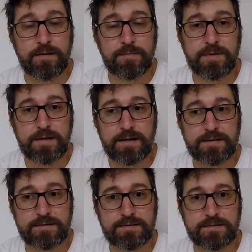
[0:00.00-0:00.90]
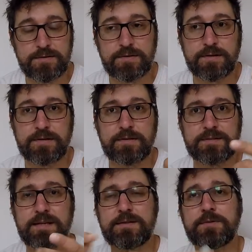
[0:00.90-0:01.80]
because you could
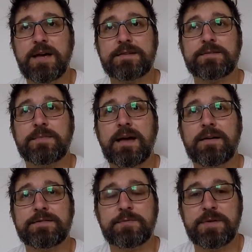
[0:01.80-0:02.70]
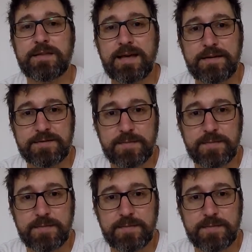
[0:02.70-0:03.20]
say 2,000 pounds would be 1,000